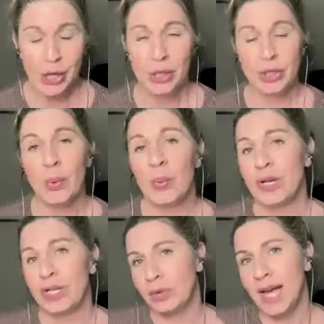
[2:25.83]
So
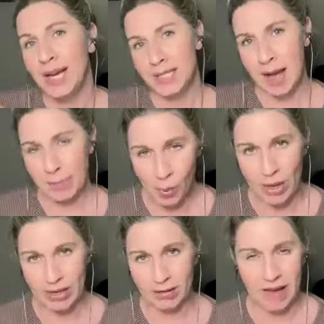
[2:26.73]
when you get to that
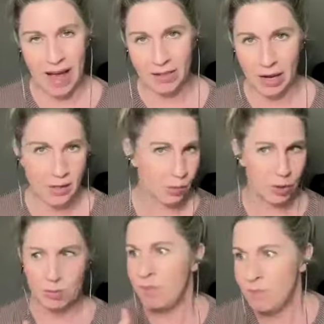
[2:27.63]
point of fat loss,
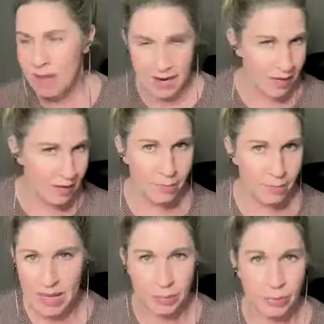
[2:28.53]
which many
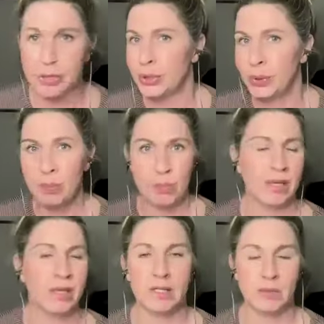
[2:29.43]
people do,
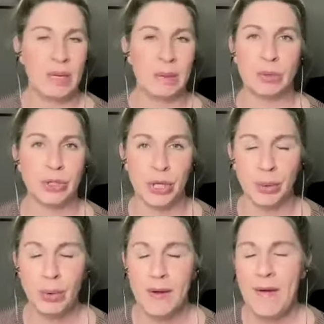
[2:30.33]
millions of people
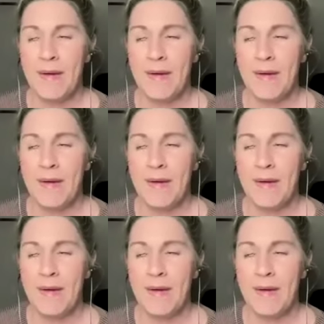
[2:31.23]
do,